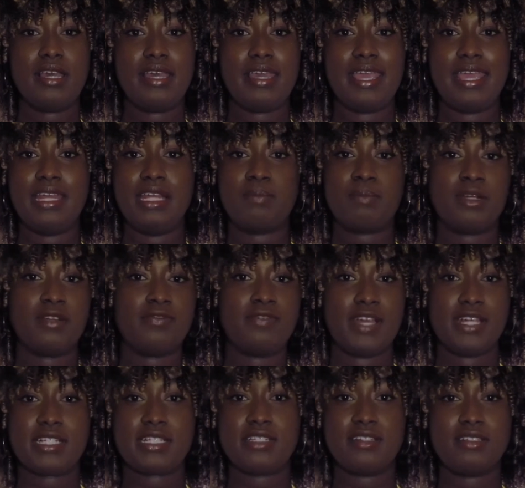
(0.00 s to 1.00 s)
in a
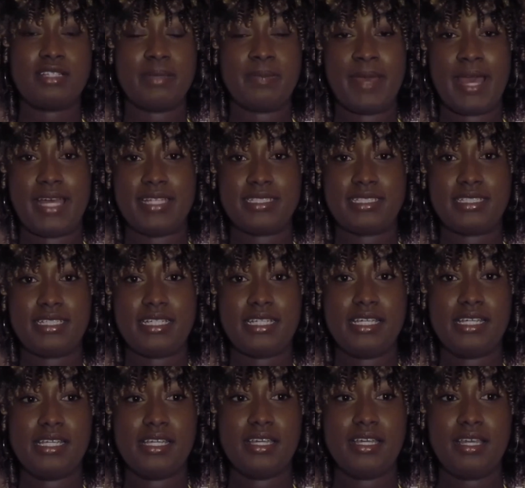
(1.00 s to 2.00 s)
professional
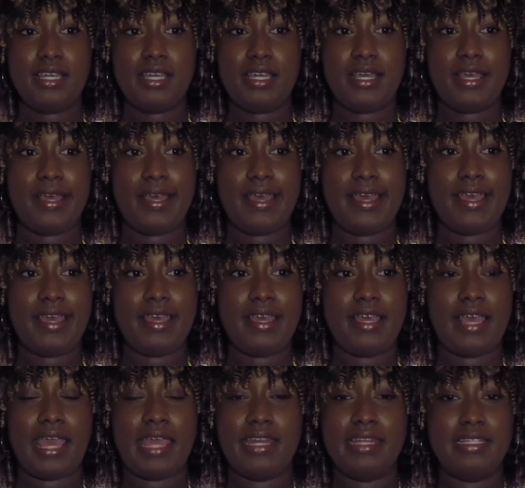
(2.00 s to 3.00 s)
capacity,
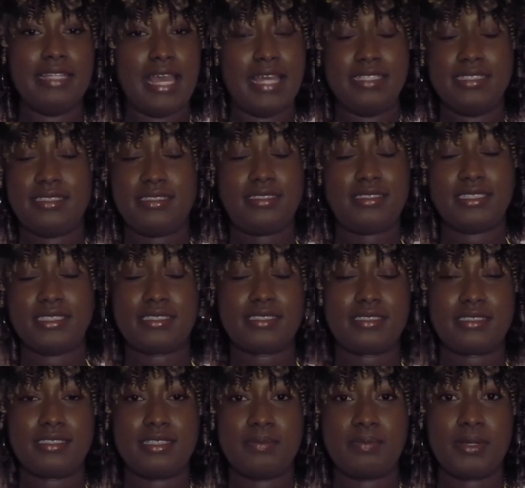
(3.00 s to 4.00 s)
and as
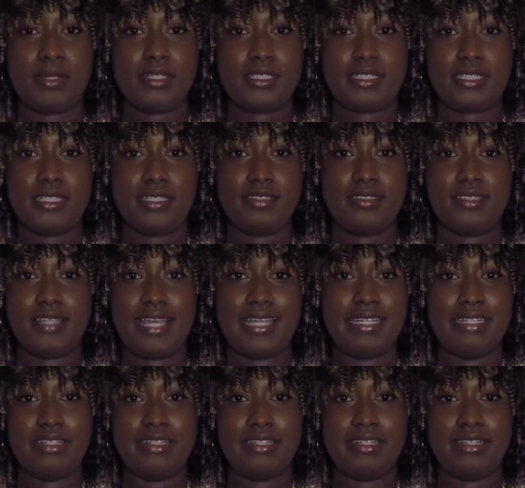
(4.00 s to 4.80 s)
just a person and an